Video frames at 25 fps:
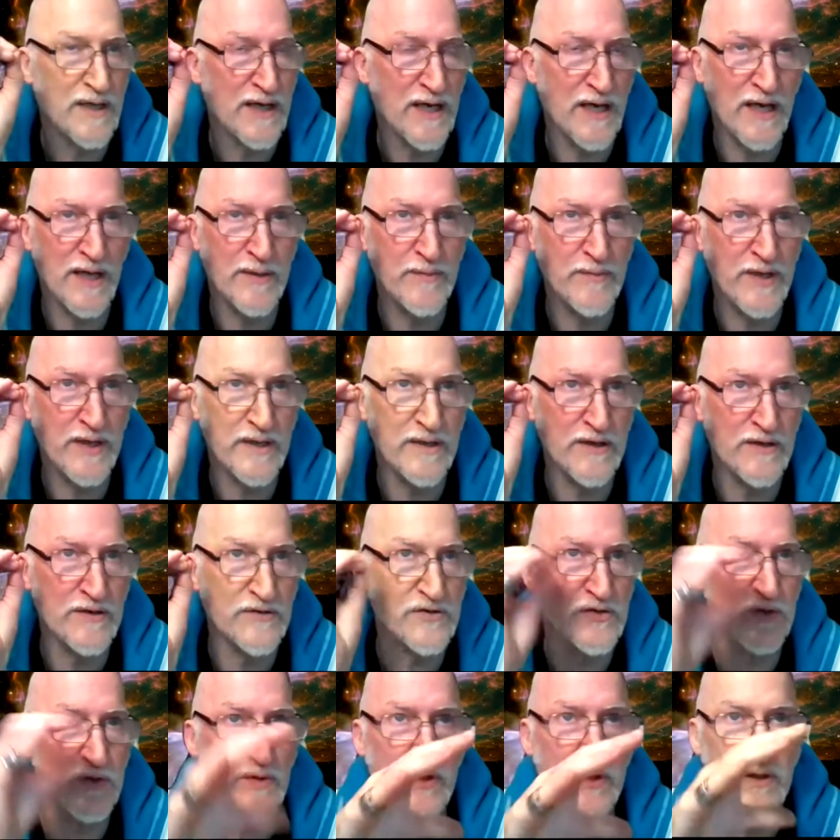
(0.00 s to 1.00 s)
and I'm making
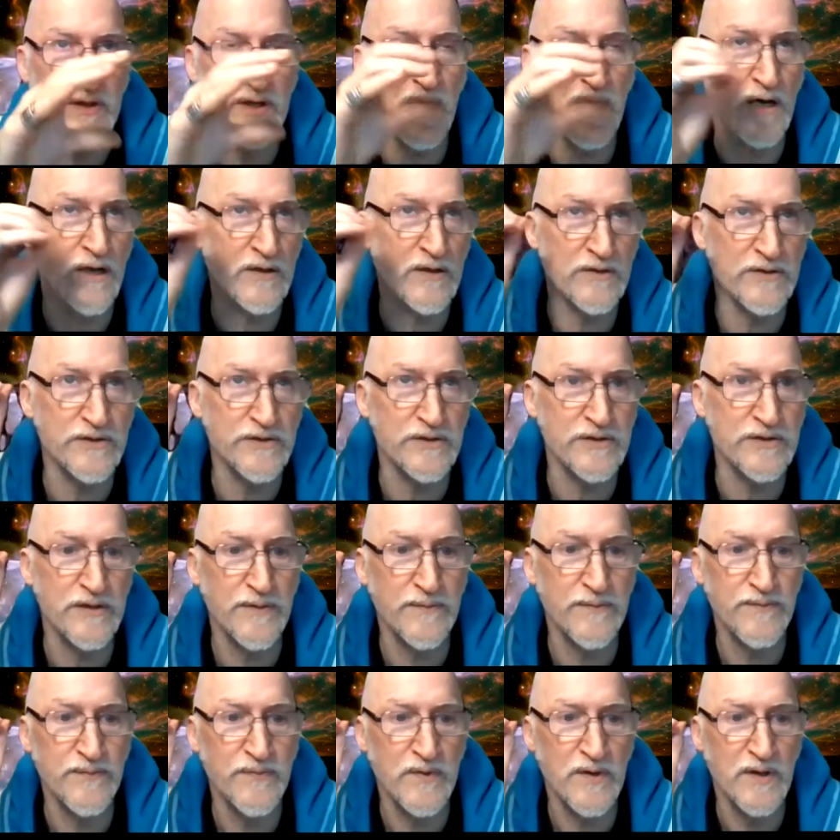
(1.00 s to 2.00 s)
$200.
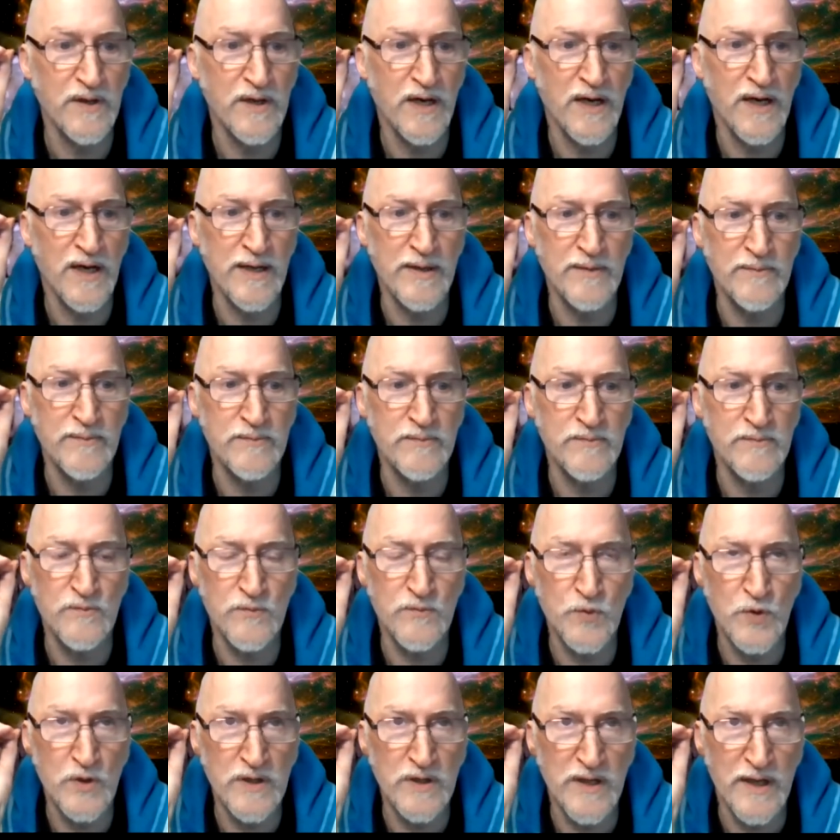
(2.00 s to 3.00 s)

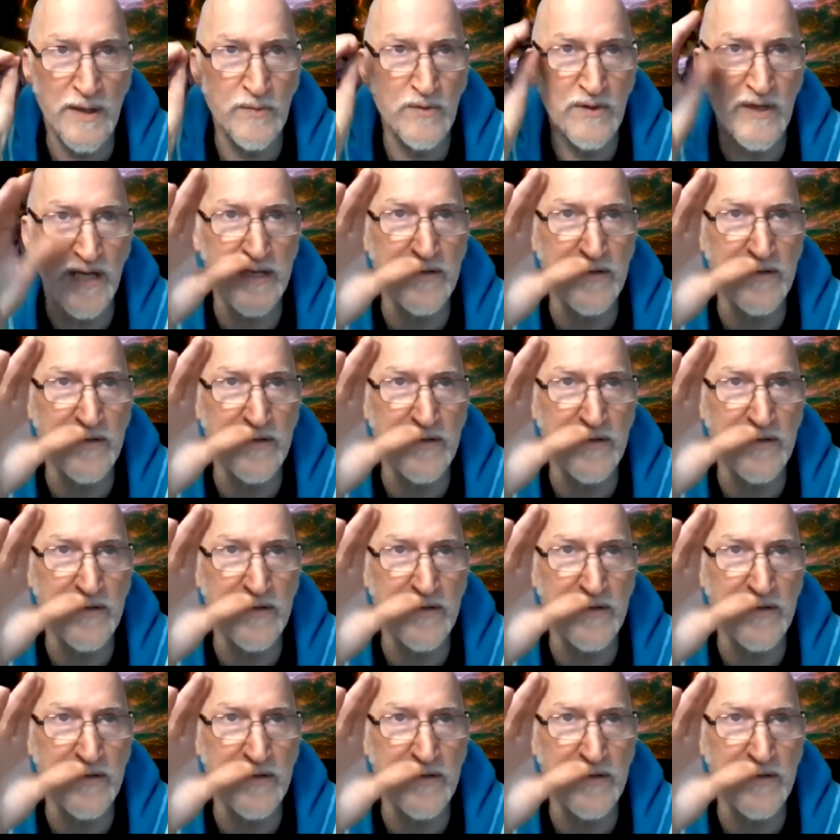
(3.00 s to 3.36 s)
I'm, I'm I